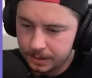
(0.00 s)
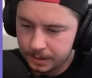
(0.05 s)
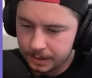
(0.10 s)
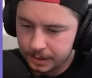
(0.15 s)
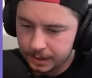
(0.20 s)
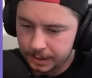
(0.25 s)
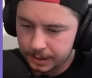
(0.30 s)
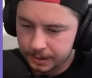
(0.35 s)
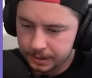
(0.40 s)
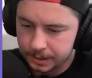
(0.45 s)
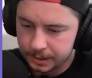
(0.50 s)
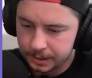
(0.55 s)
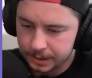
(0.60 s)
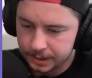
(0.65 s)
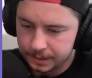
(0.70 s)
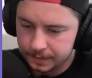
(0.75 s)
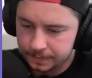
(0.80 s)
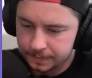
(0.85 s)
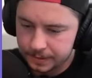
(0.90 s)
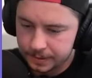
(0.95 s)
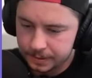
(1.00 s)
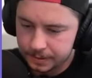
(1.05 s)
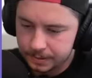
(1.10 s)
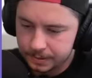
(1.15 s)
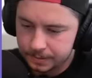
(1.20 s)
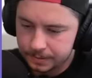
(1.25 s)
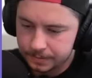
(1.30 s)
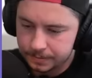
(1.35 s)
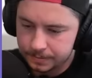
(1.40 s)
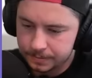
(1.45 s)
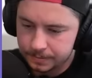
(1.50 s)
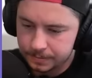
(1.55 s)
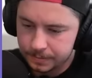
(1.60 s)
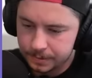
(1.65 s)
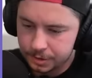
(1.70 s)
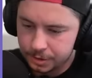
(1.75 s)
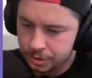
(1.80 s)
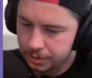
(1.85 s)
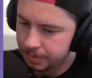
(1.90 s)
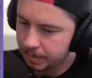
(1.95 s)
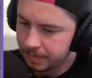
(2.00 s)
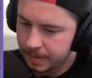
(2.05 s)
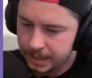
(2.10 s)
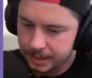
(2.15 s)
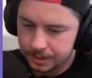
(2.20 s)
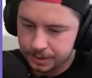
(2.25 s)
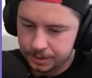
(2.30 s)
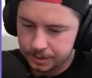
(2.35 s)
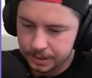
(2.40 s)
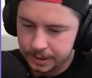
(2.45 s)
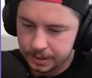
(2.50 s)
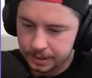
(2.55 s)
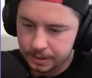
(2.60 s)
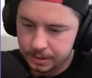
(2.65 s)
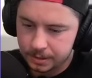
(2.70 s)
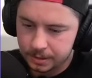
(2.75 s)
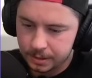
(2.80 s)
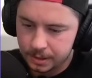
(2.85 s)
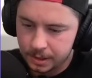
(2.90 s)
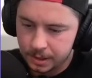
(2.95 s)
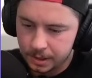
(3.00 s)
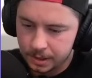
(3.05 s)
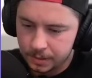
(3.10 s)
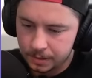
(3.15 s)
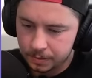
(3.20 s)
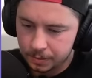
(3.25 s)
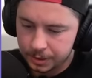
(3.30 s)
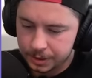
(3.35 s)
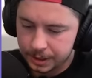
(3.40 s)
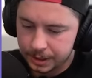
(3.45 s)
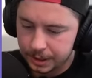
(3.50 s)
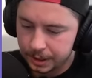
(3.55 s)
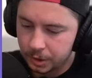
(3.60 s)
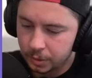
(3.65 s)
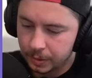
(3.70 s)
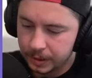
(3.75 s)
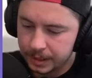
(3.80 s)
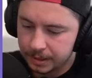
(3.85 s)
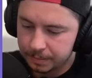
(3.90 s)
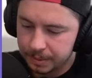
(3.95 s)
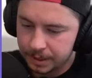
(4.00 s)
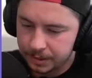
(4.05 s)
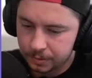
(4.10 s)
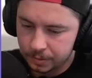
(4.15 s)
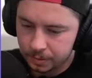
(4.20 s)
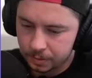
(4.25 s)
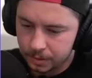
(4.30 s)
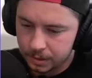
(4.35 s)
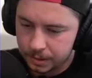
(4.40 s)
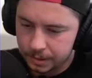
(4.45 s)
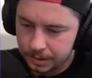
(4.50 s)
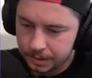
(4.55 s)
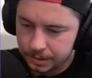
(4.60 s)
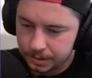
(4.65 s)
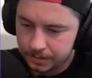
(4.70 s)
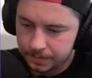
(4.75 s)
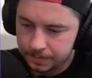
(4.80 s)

King on the left. Super miners are in. We're just going to need Queen to beat through a wall here.